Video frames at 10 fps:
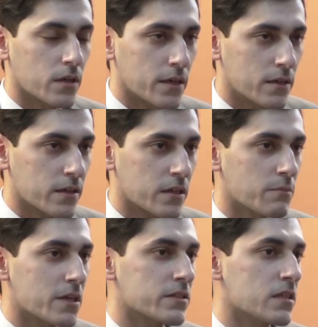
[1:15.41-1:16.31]
inducting
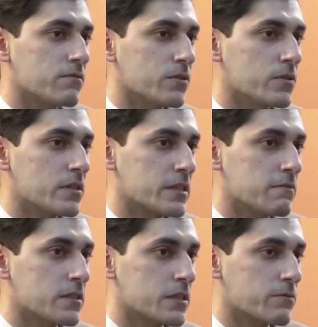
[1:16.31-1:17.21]
myself into the
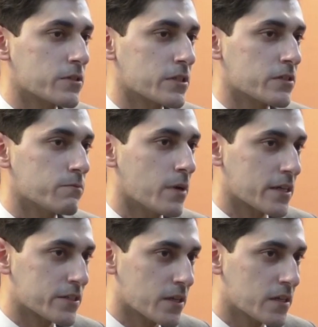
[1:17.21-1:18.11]
civil service in
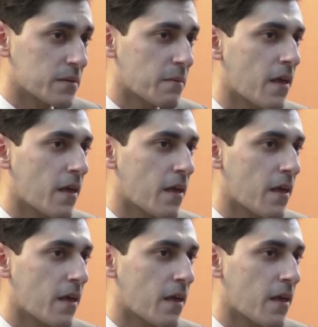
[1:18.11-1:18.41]
Pakistan.